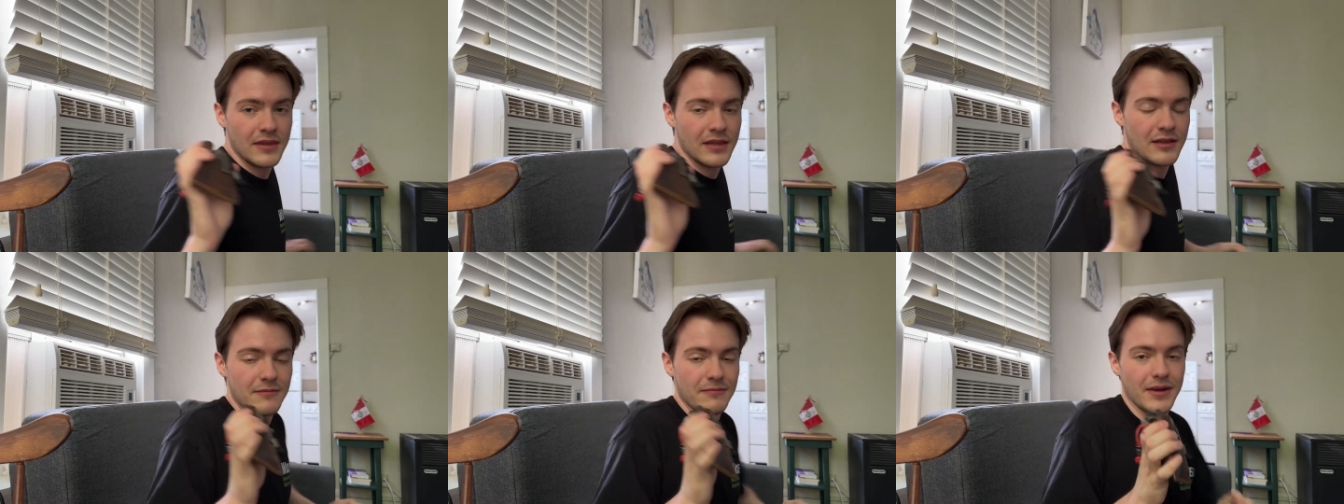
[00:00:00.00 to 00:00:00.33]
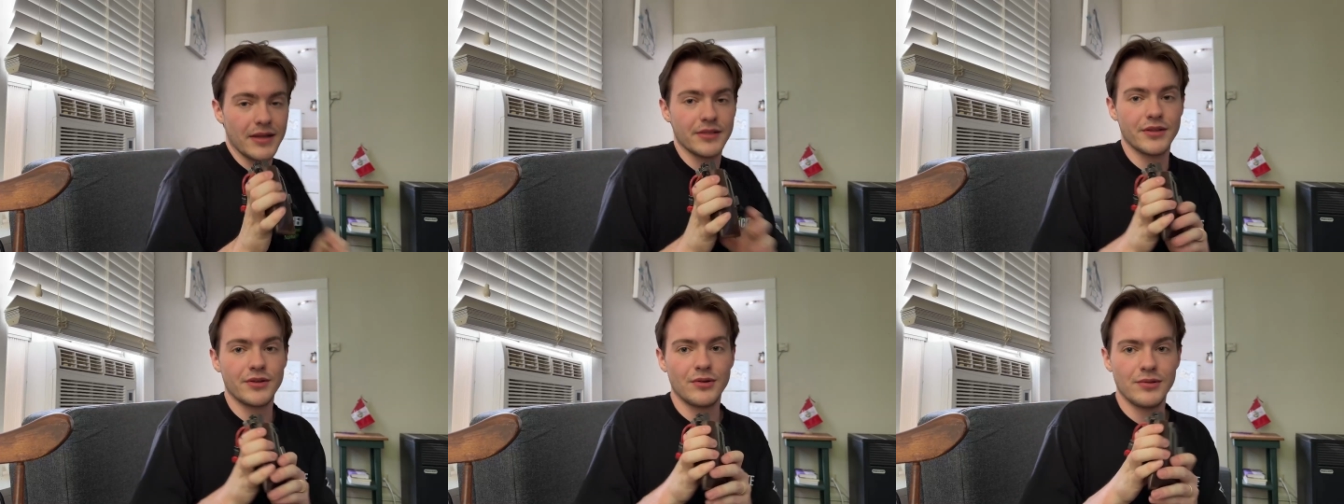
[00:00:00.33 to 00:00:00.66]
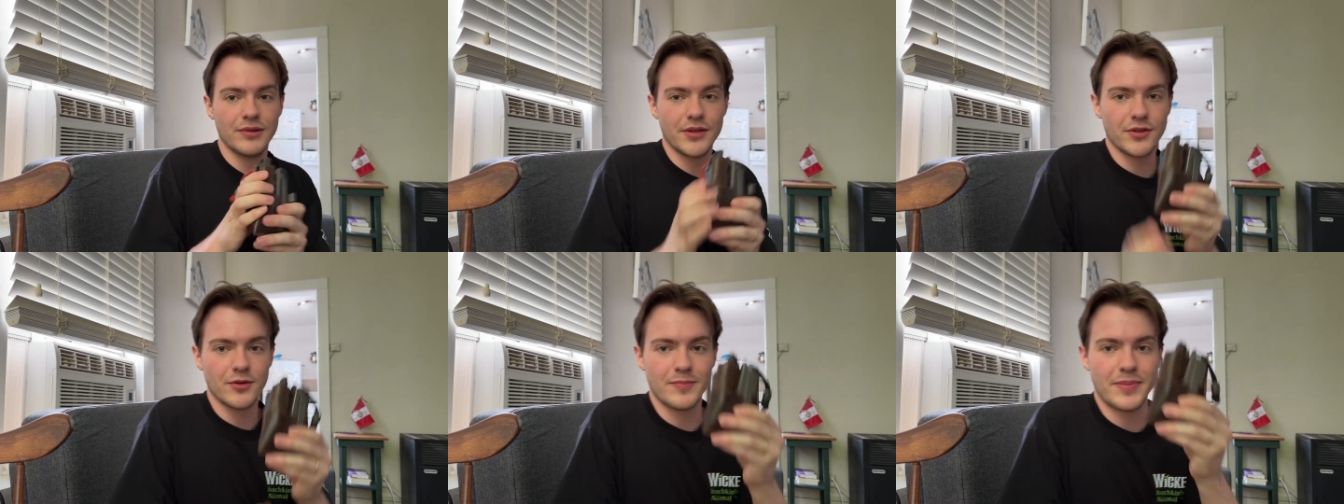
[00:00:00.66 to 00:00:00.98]
my little
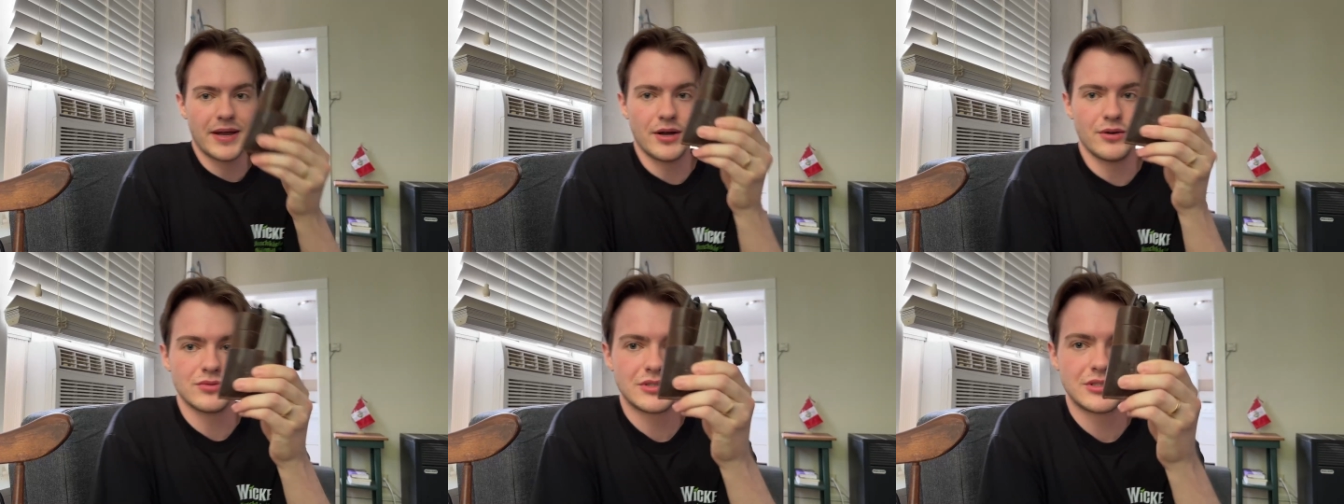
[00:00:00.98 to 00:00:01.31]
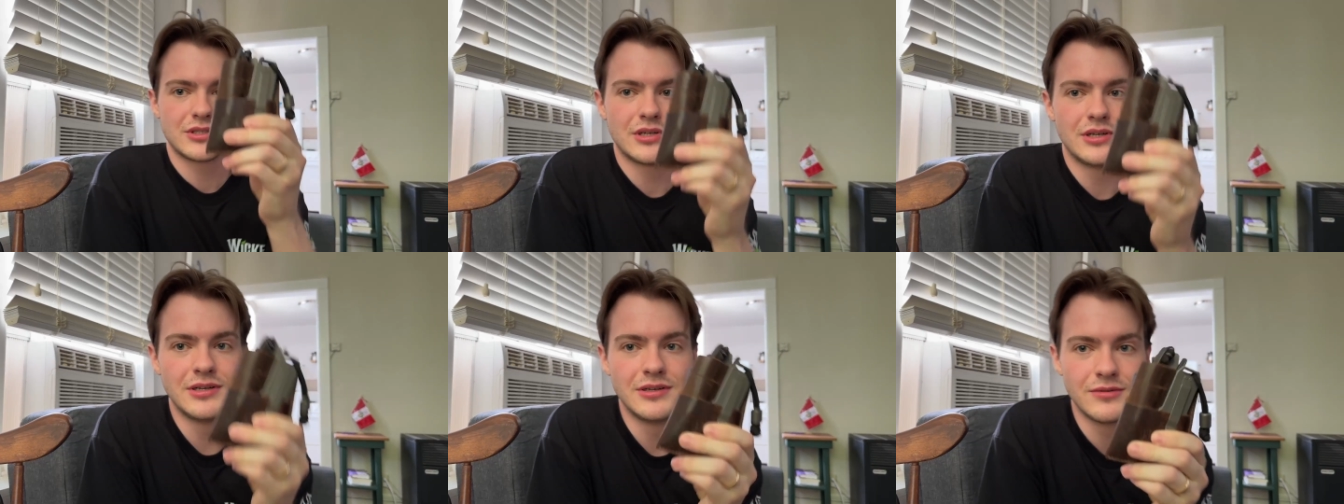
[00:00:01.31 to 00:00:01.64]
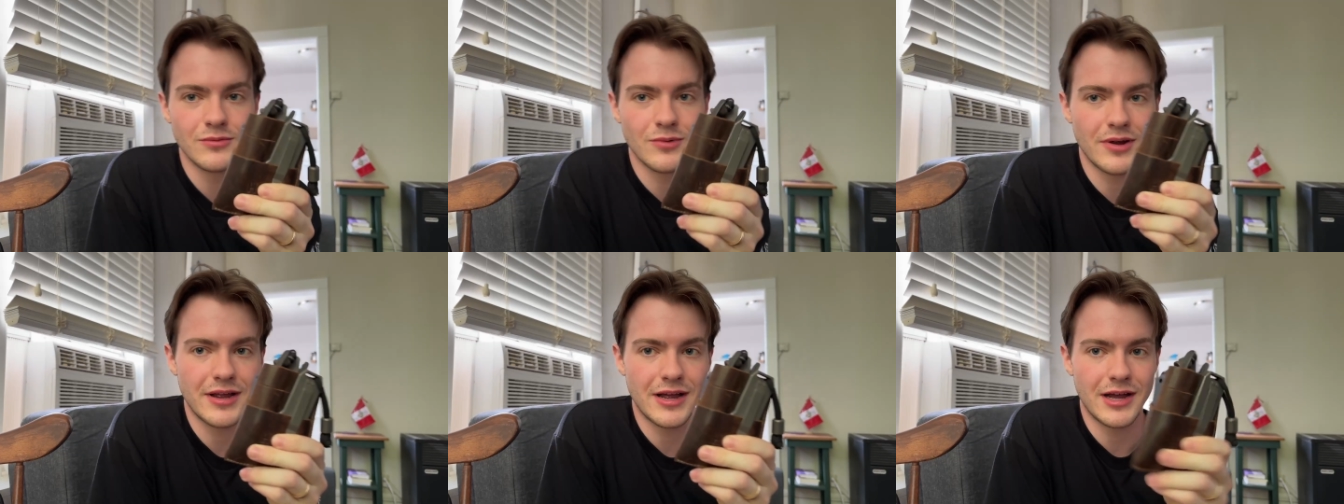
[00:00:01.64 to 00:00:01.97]
leather pouch
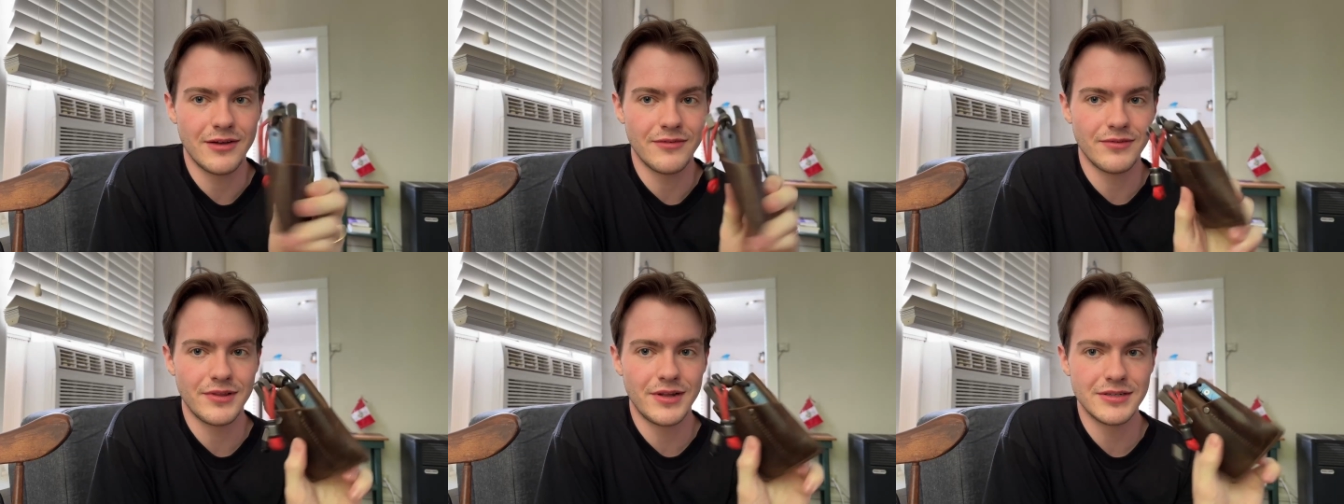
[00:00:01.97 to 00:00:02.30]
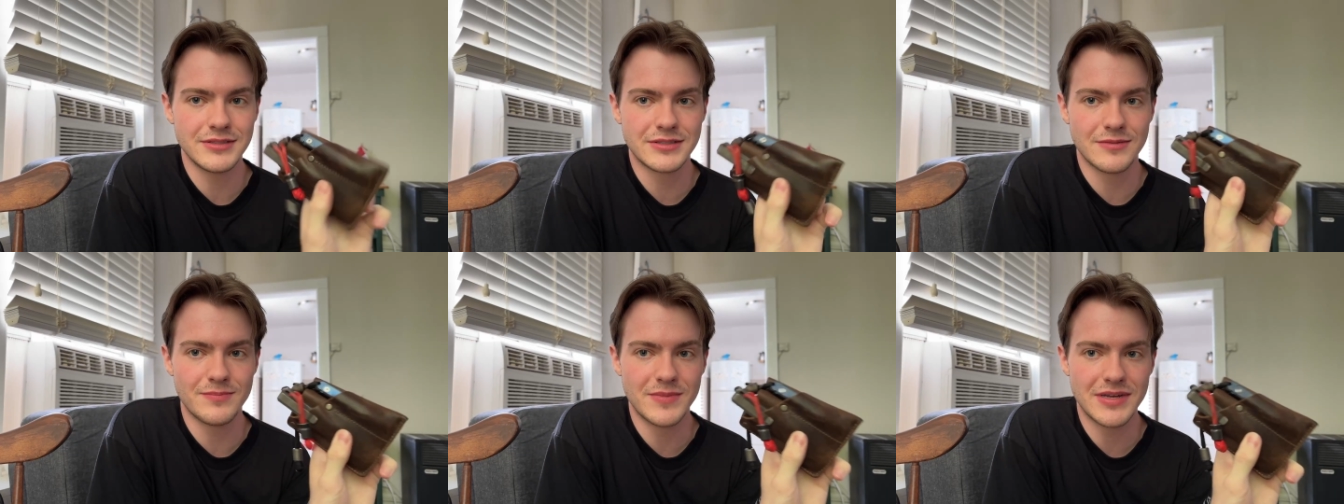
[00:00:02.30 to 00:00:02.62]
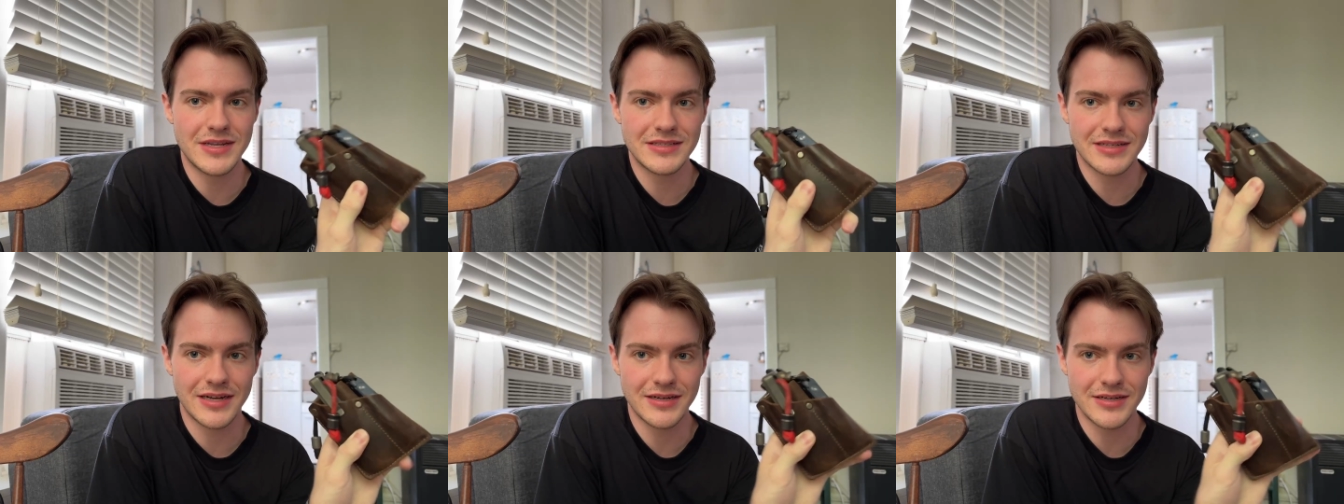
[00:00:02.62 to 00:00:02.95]
where I have lots of mini
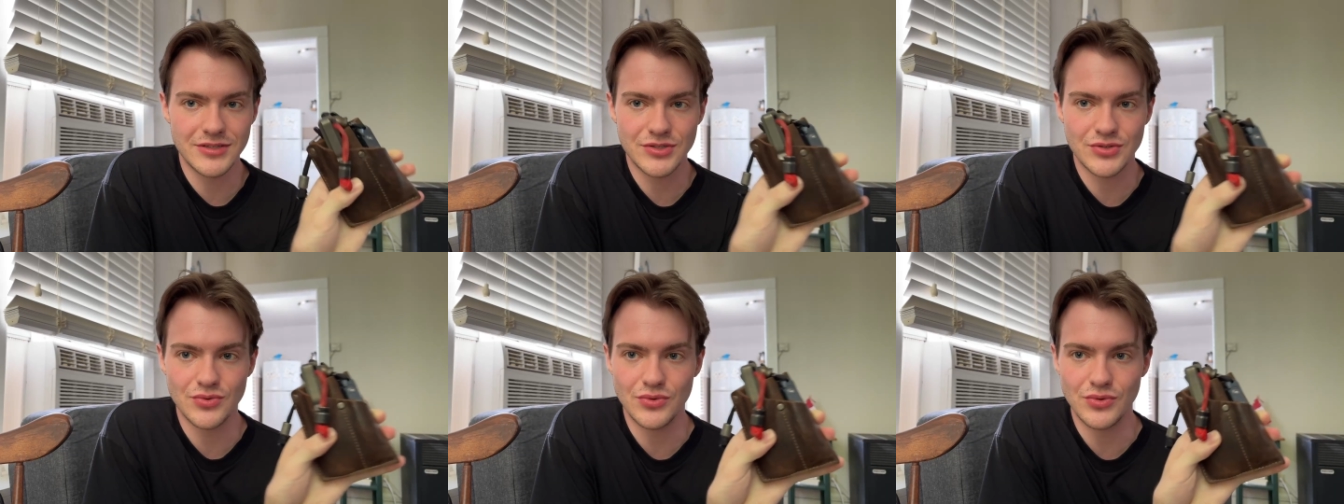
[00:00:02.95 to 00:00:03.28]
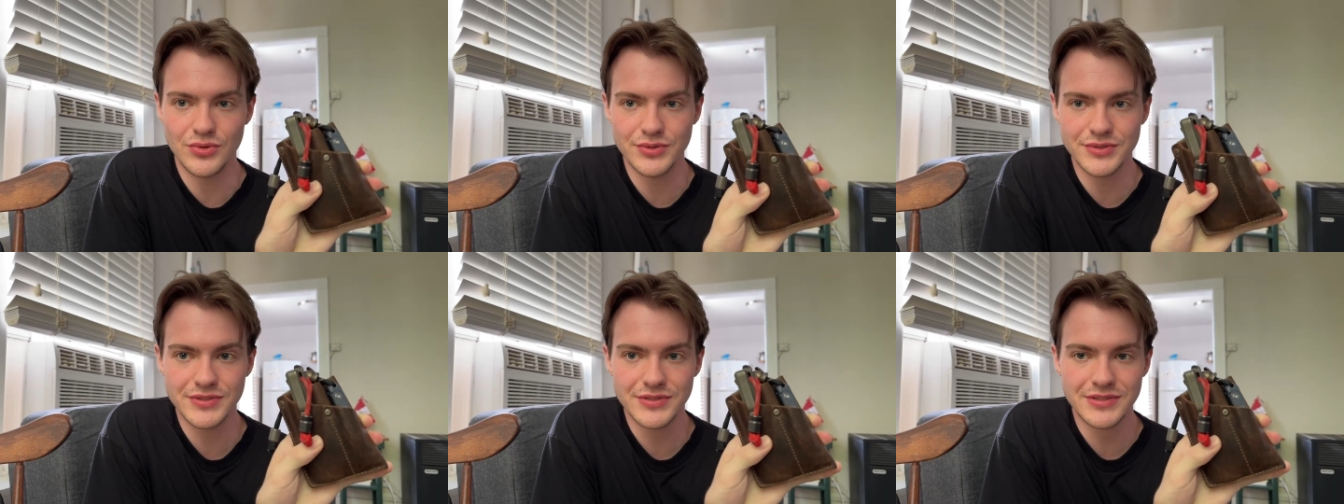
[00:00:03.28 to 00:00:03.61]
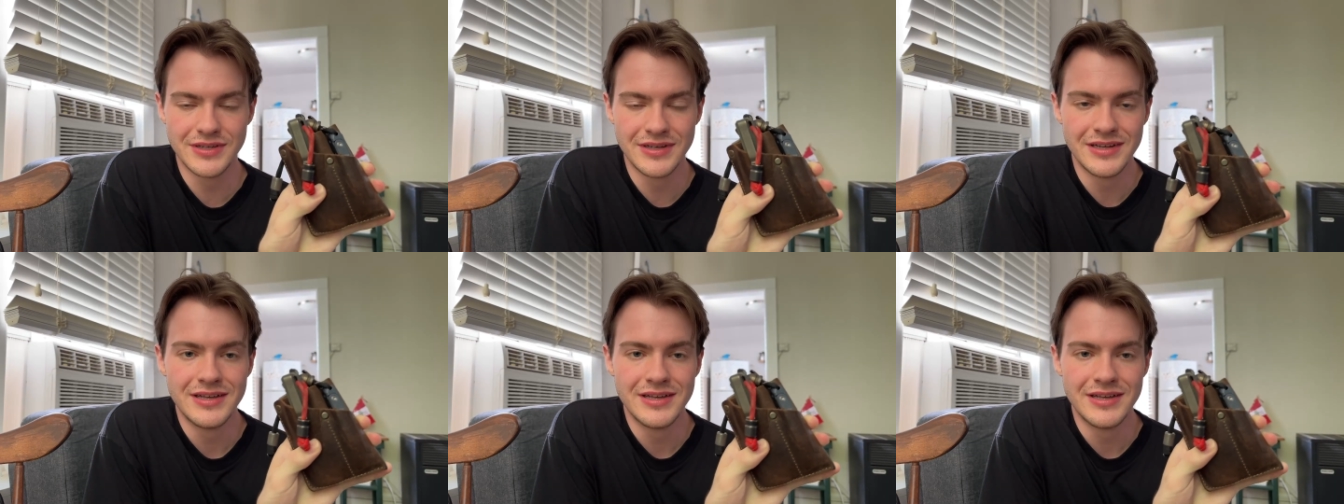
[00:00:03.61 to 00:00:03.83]
tiny tools.